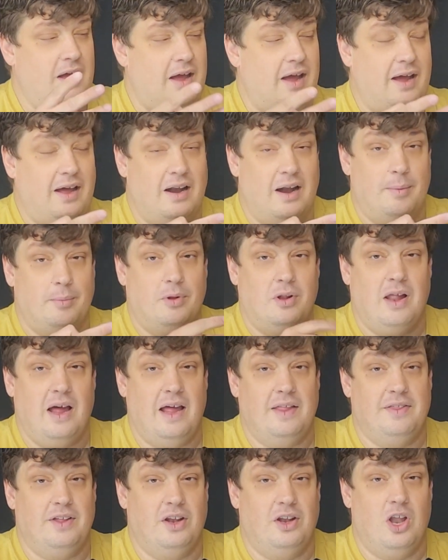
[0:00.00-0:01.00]
and I'm
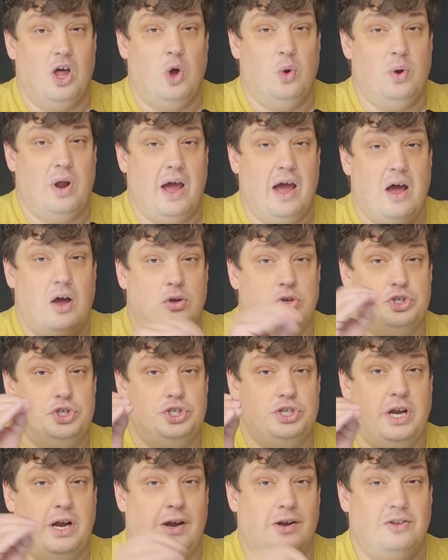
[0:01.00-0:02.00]
glad the Loadout
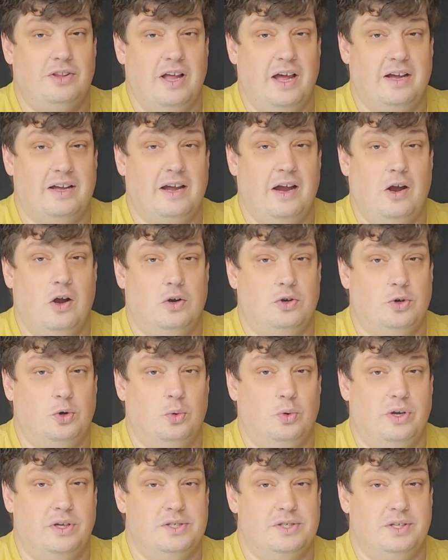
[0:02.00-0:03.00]
shared that
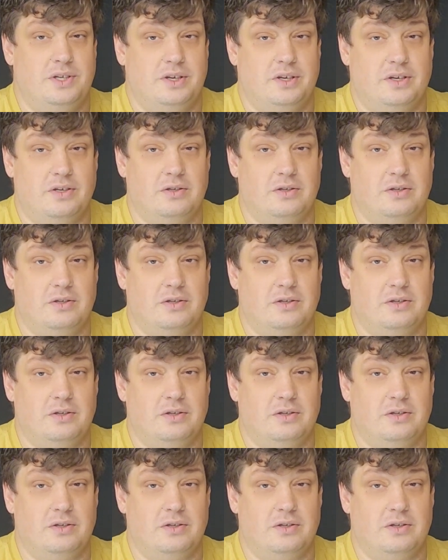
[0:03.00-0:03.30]
characteristic.